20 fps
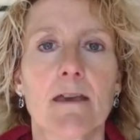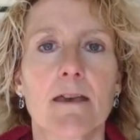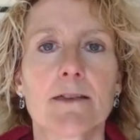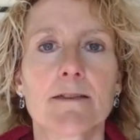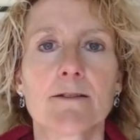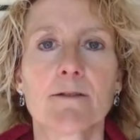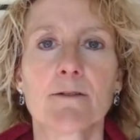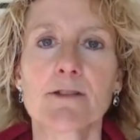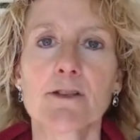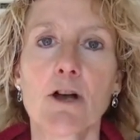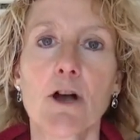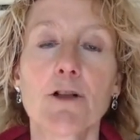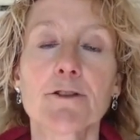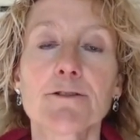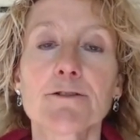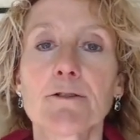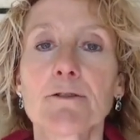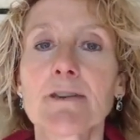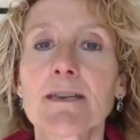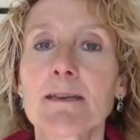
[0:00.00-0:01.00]
So it's called
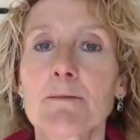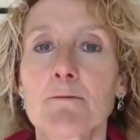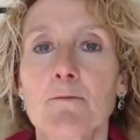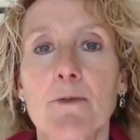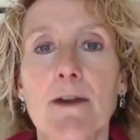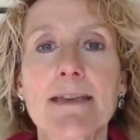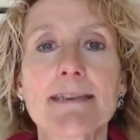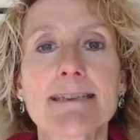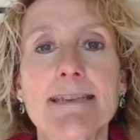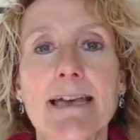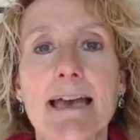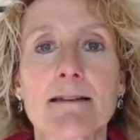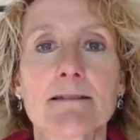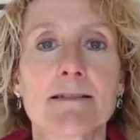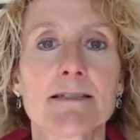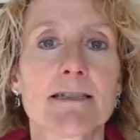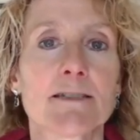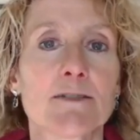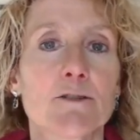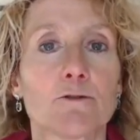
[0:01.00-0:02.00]
turning
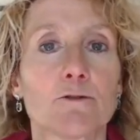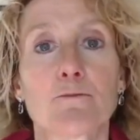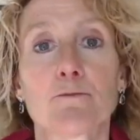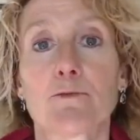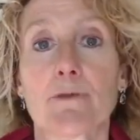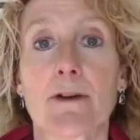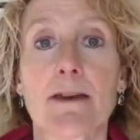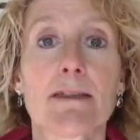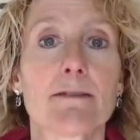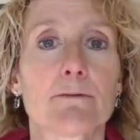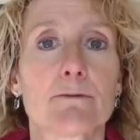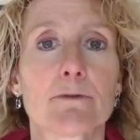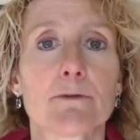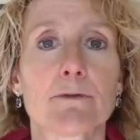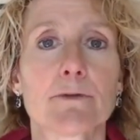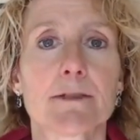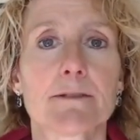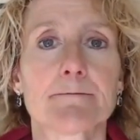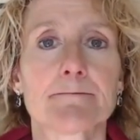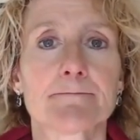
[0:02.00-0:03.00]
breakdowns into
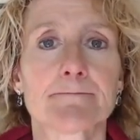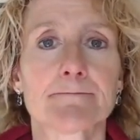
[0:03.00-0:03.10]
breakthroughs.